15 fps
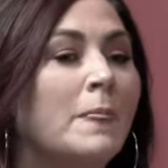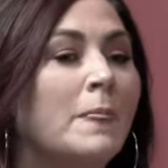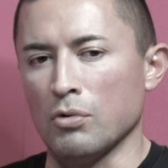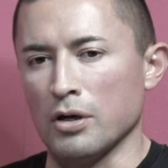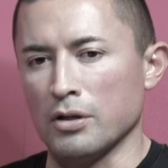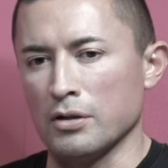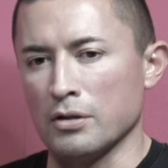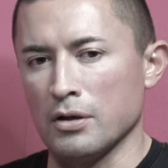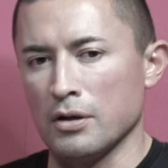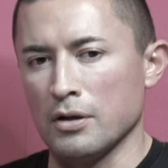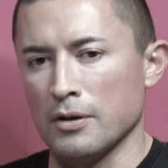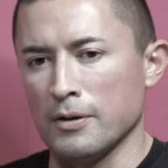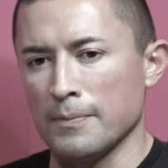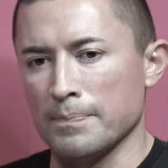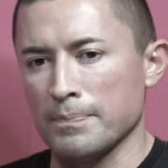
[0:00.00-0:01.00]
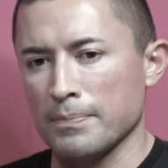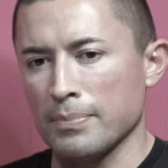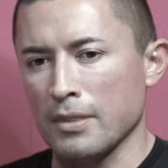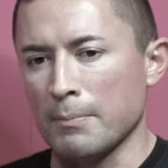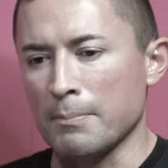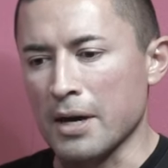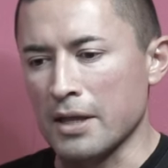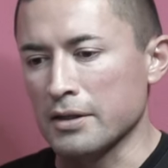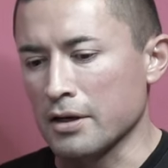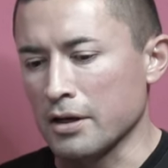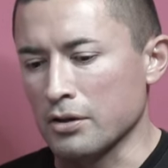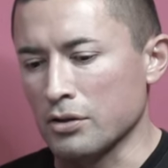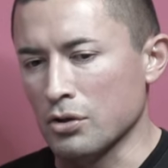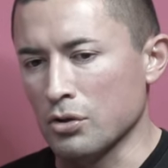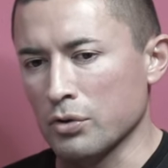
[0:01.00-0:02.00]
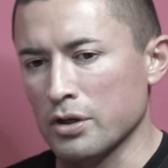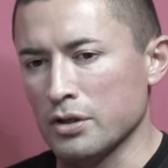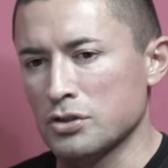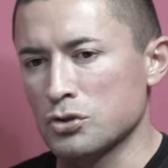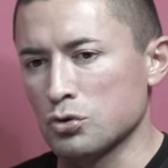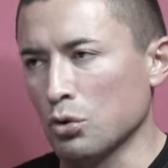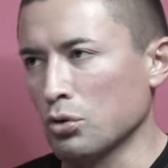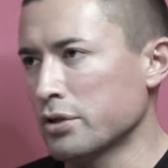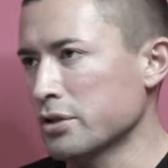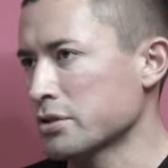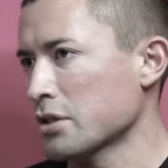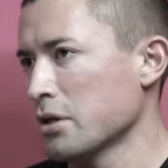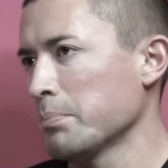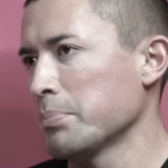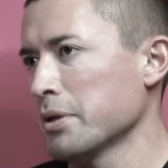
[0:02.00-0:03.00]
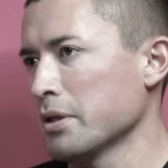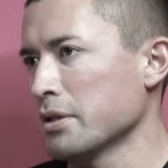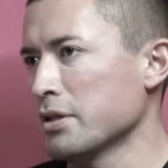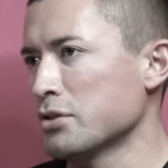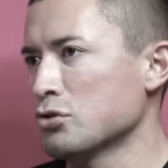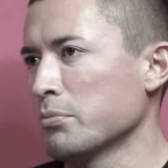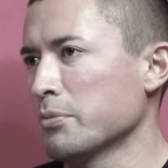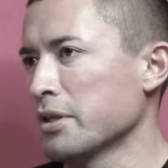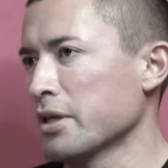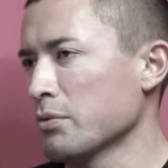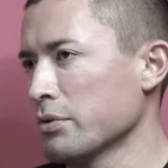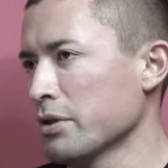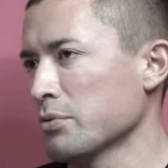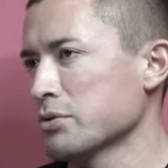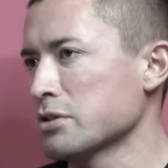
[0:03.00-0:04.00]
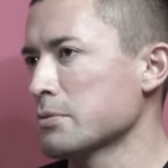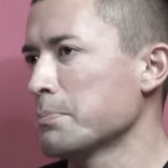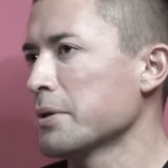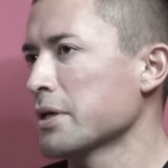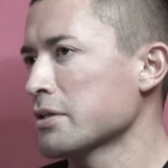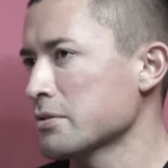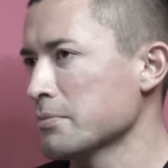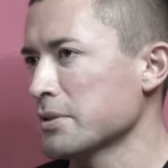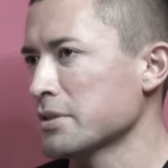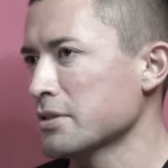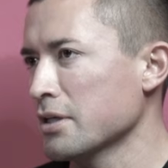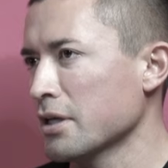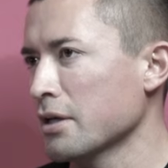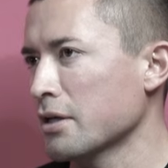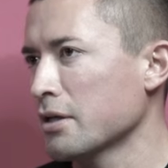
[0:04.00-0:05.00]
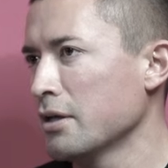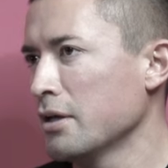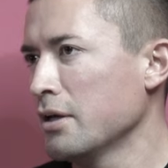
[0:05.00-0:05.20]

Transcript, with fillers: One um, man that I know, he sold his company and he told me that that was his biggest mistake.